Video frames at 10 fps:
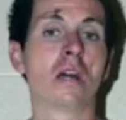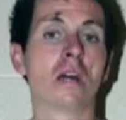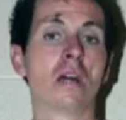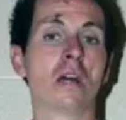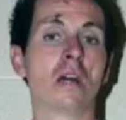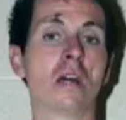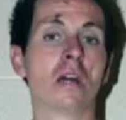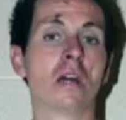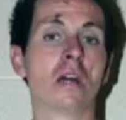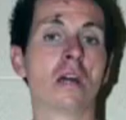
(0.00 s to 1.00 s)

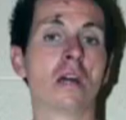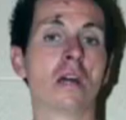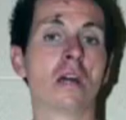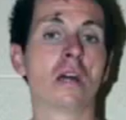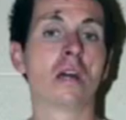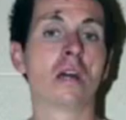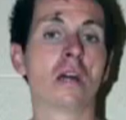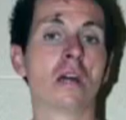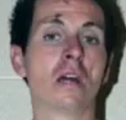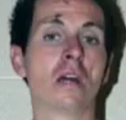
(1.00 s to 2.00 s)

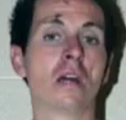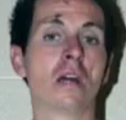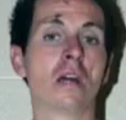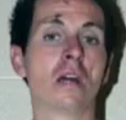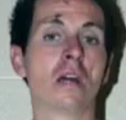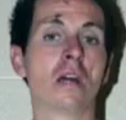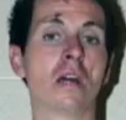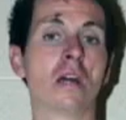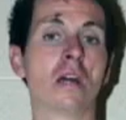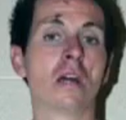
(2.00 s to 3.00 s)

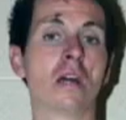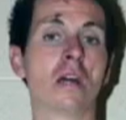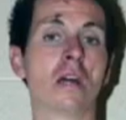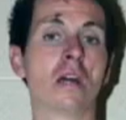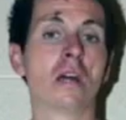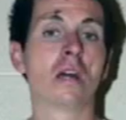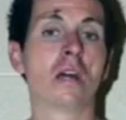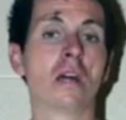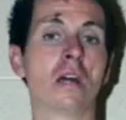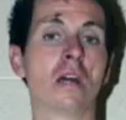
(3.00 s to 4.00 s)

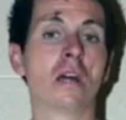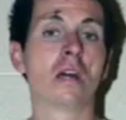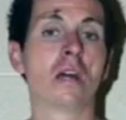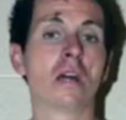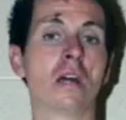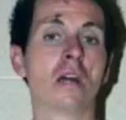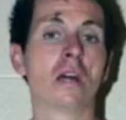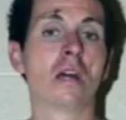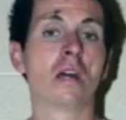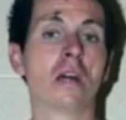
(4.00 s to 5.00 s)

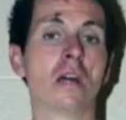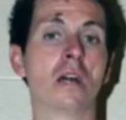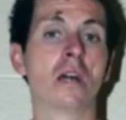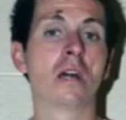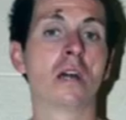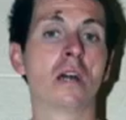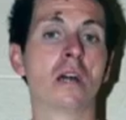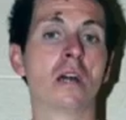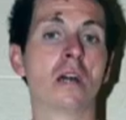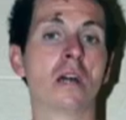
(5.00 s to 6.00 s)

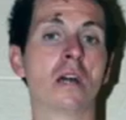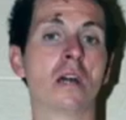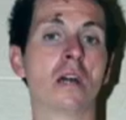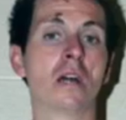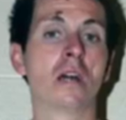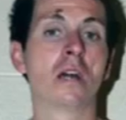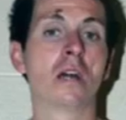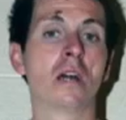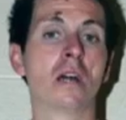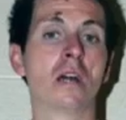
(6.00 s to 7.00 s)

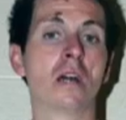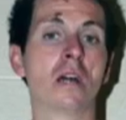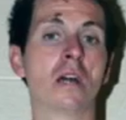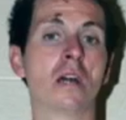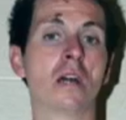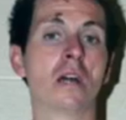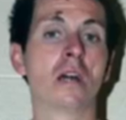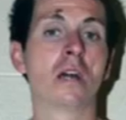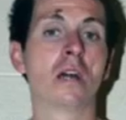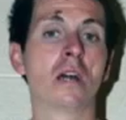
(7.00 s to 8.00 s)
No words are spoken by the person on screen.